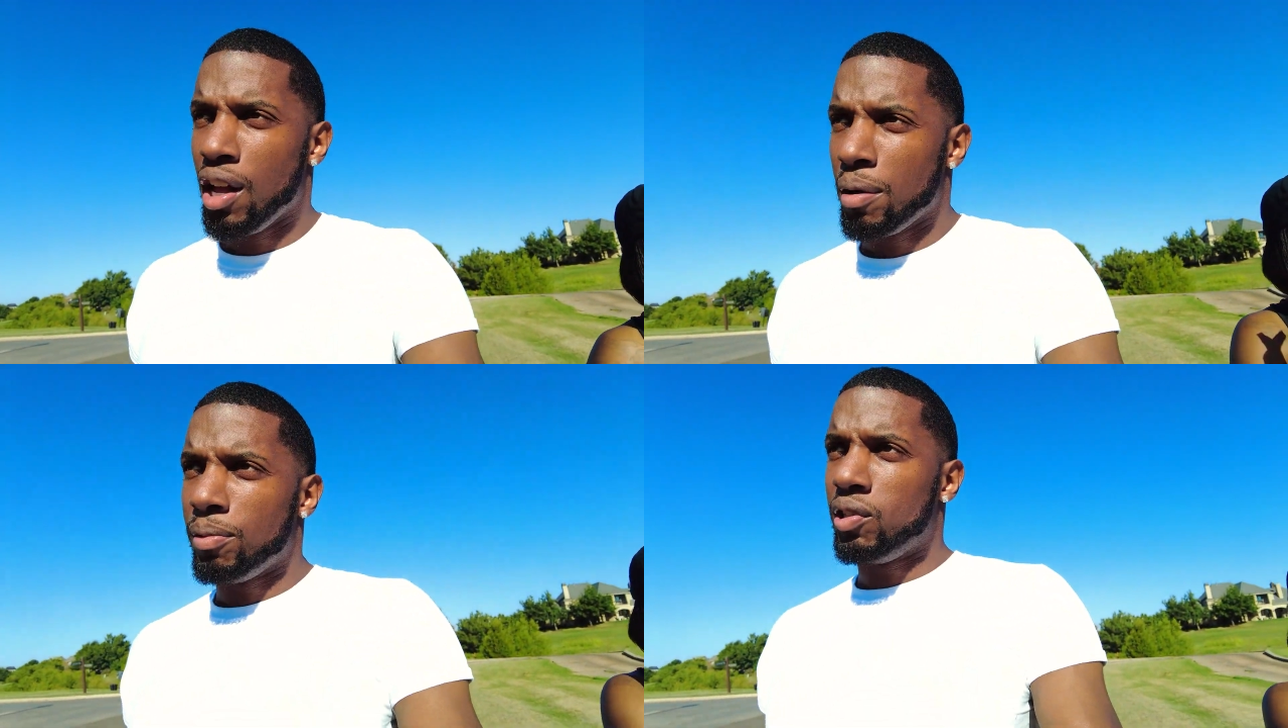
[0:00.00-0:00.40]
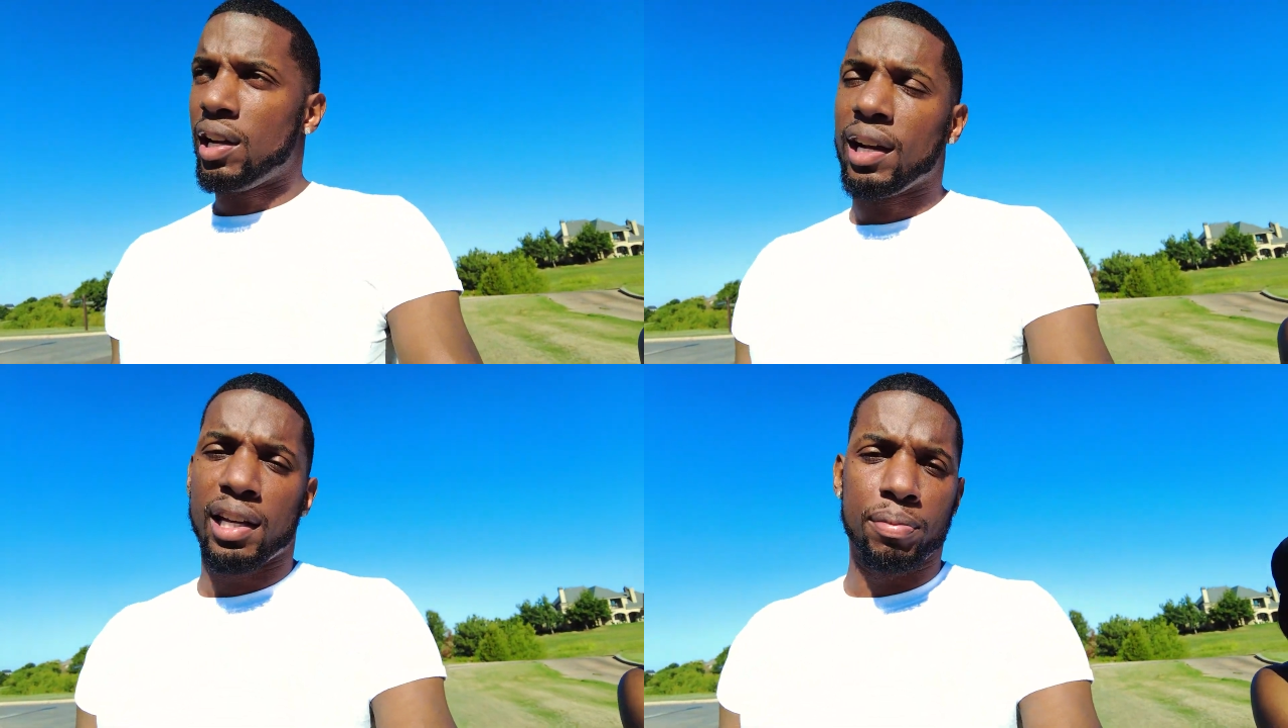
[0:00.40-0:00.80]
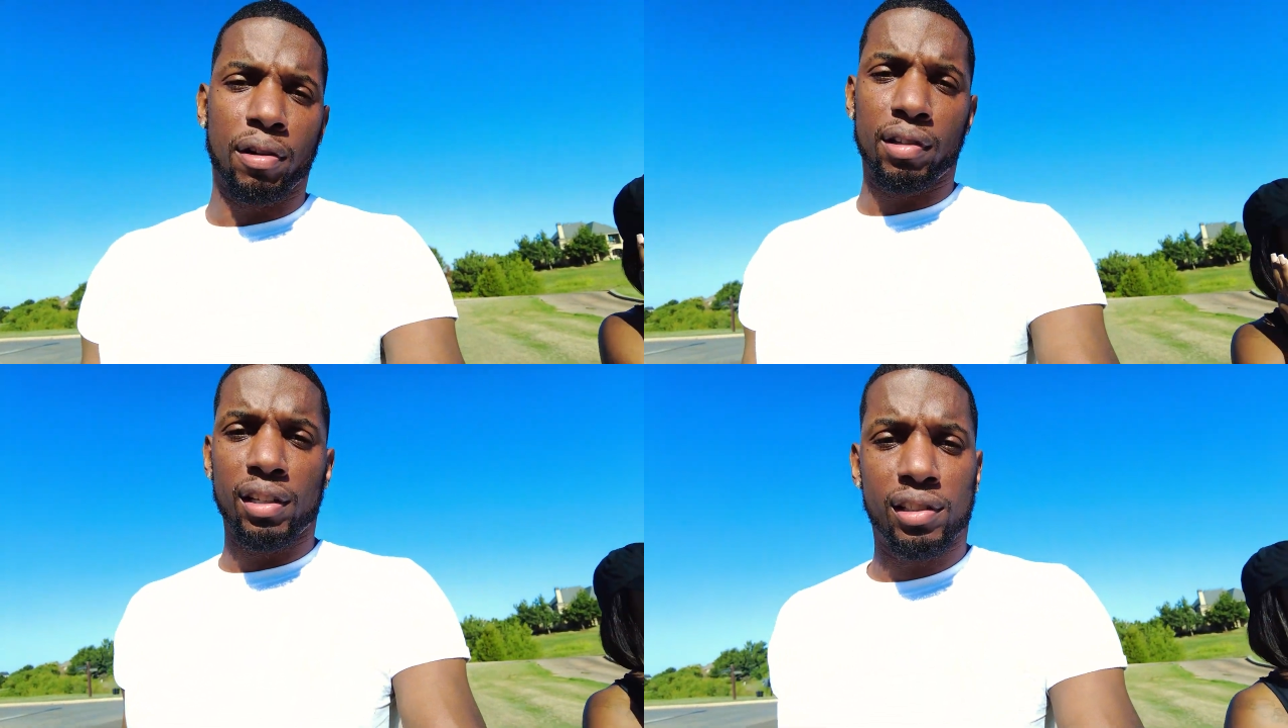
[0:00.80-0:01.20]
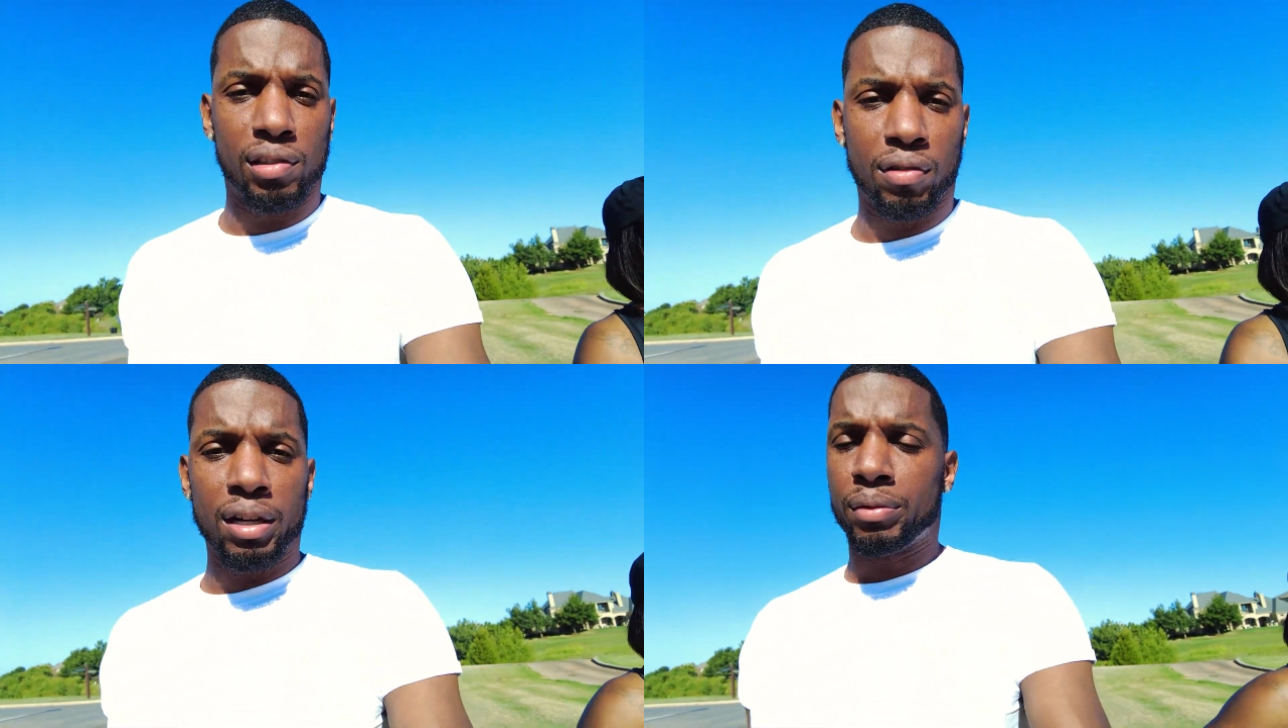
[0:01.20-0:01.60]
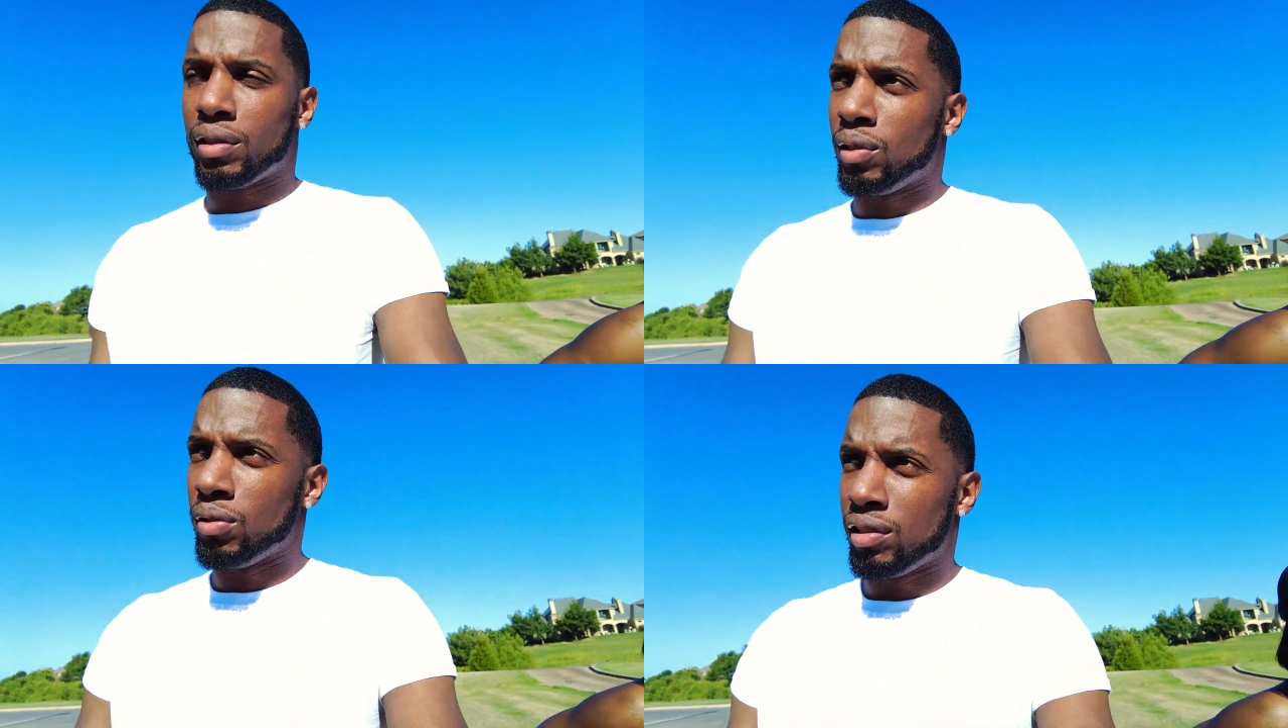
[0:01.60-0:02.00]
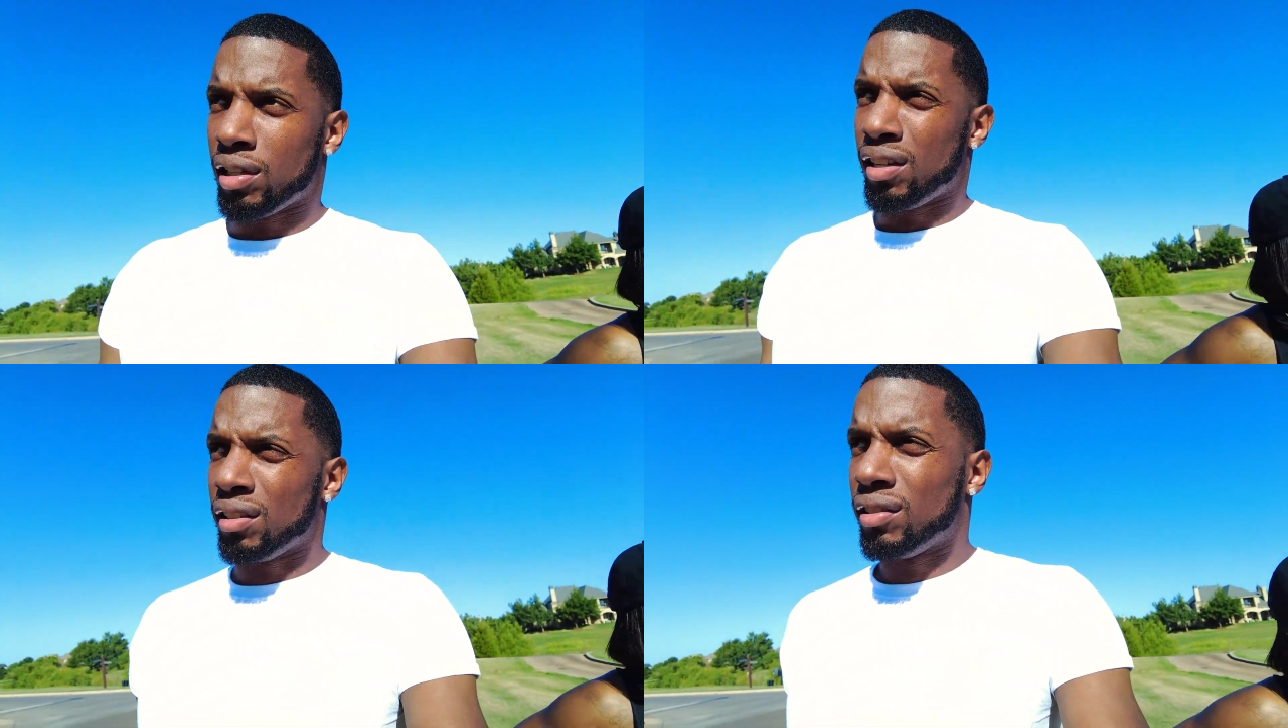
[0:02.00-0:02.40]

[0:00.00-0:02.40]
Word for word: but you gotta keep your relationship right with the Lord, y'all,